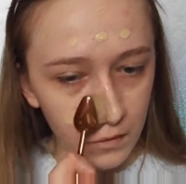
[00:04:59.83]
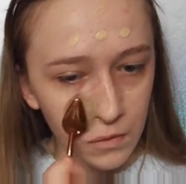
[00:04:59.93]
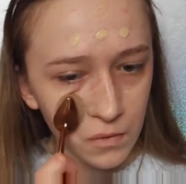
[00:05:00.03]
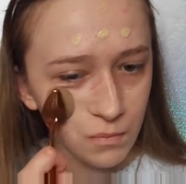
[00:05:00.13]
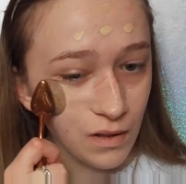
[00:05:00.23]

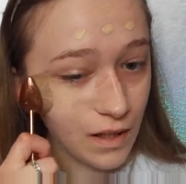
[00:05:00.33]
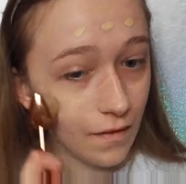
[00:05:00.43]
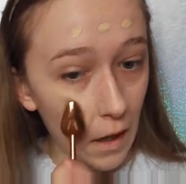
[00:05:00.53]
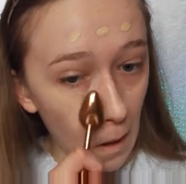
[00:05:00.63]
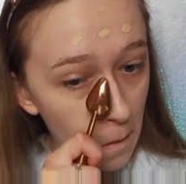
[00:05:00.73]
Just blend
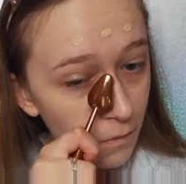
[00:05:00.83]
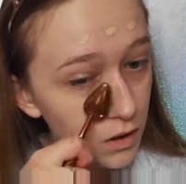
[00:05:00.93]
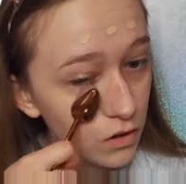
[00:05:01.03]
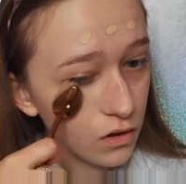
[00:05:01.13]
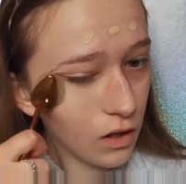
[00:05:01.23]
that out and make
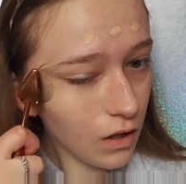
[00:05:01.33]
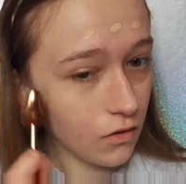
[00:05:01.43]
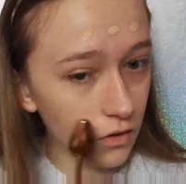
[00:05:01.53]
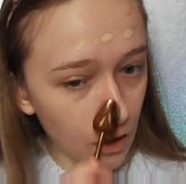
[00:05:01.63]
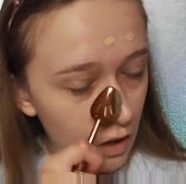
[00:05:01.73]
sure you get it
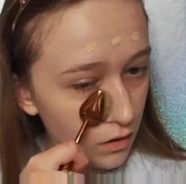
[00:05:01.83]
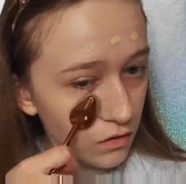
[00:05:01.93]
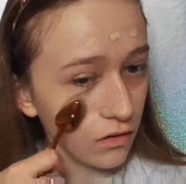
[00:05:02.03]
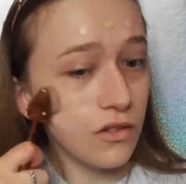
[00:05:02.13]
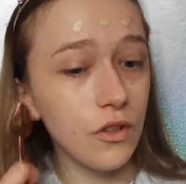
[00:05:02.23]
under your
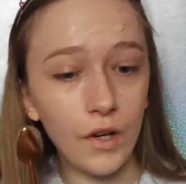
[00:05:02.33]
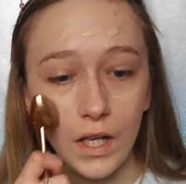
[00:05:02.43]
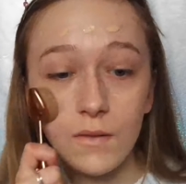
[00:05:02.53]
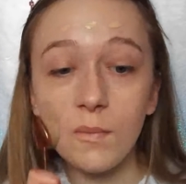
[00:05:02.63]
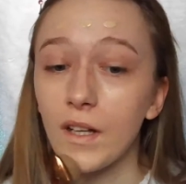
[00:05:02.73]
eyes and on your
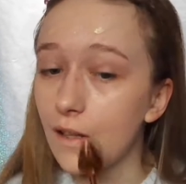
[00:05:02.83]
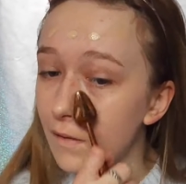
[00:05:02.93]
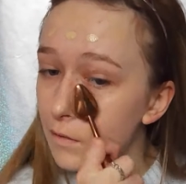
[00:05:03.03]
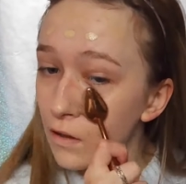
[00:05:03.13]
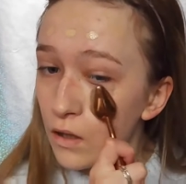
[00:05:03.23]
eyes
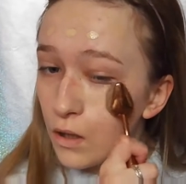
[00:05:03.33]
because